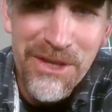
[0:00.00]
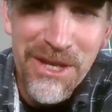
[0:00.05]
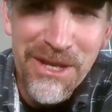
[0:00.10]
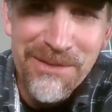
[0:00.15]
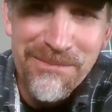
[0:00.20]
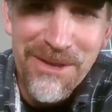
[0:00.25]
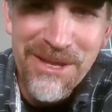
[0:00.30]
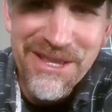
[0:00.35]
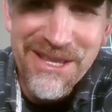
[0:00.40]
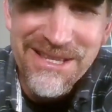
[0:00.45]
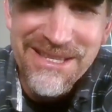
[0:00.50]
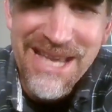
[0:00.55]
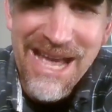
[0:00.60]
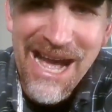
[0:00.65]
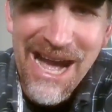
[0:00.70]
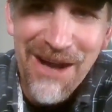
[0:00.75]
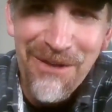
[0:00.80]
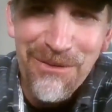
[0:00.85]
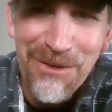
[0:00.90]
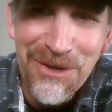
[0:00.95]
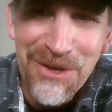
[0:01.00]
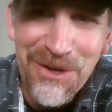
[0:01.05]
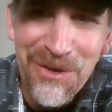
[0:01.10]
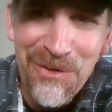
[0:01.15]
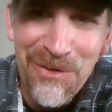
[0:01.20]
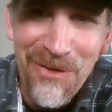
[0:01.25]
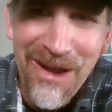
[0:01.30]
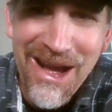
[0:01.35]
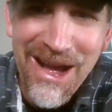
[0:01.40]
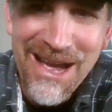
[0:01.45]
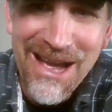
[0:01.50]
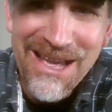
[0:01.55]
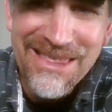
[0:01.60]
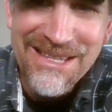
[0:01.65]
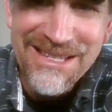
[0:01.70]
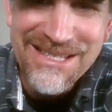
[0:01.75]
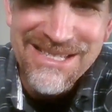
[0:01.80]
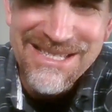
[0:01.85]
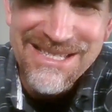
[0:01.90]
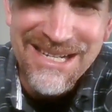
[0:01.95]
Nadal will cry
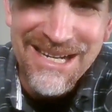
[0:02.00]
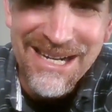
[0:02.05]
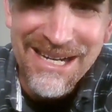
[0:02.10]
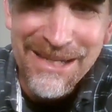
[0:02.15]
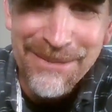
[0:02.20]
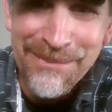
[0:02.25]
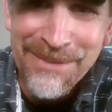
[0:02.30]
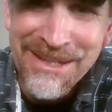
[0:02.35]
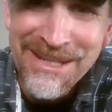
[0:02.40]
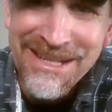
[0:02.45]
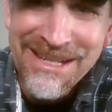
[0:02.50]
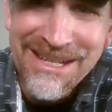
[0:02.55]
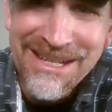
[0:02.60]
this time